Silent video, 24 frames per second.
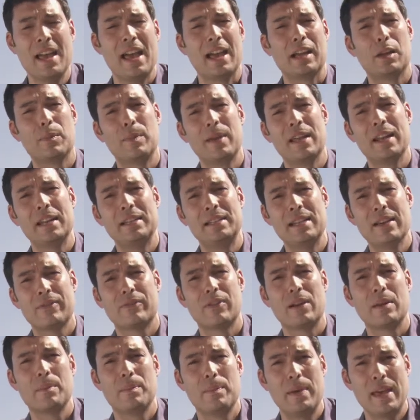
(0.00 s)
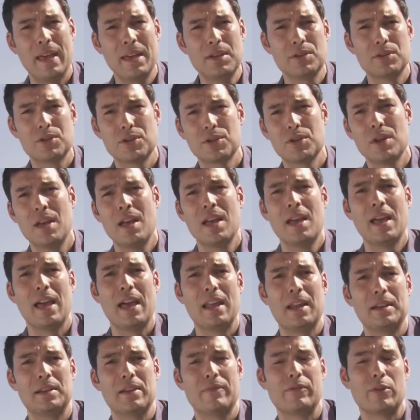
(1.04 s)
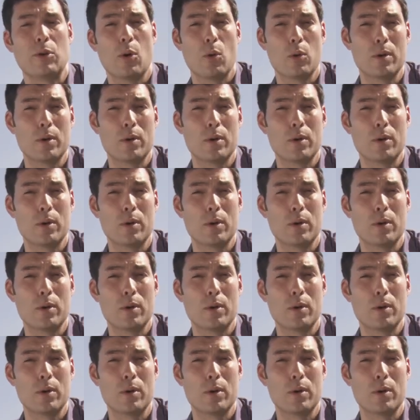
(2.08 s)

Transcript: and can be at a different pitch and a different